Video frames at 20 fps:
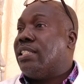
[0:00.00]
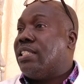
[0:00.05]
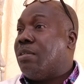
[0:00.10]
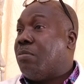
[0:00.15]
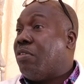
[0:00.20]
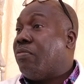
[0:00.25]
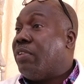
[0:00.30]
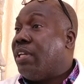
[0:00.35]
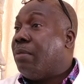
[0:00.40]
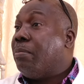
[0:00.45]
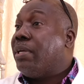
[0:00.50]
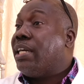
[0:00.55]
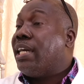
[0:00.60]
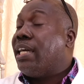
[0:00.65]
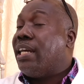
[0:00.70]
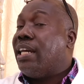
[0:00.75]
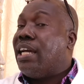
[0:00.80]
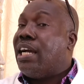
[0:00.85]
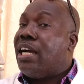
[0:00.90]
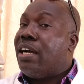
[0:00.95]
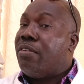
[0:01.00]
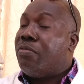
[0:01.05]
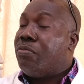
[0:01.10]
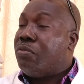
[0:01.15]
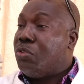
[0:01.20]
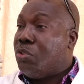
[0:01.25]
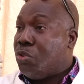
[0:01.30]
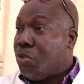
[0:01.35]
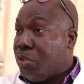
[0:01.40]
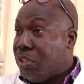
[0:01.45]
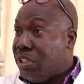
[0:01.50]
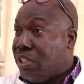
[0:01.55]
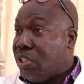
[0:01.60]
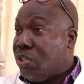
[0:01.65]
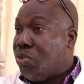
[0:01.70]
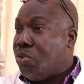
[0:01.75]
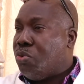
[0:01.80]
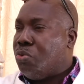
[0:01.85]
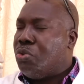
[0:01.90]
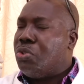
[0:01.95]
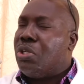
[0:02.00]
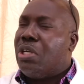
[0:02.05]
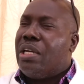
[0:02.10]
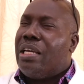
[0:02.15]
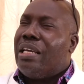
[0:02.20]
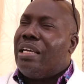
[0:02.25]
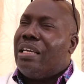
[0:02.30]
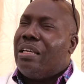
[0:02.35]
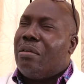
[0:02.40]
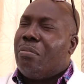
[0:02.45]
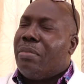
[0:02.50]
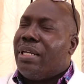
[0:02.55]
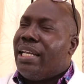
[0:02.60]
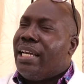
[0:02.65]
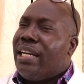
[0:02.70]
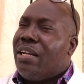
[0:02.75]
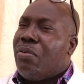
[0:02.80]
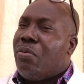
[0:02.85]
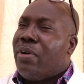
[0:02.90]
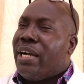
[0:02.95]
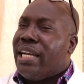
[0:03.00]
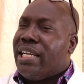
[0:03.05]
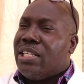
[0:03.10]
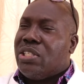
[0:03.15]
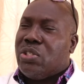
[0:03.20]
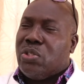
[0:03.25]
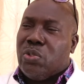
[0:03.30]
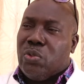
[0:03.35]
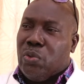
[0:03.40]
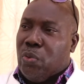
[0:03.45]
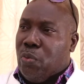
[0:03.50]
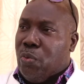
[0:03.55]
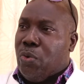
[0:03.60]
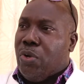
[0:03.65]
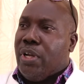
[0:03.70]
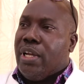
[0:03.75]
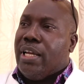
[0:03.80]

yes. some of them can have joint issues, okay. but otherwise, no.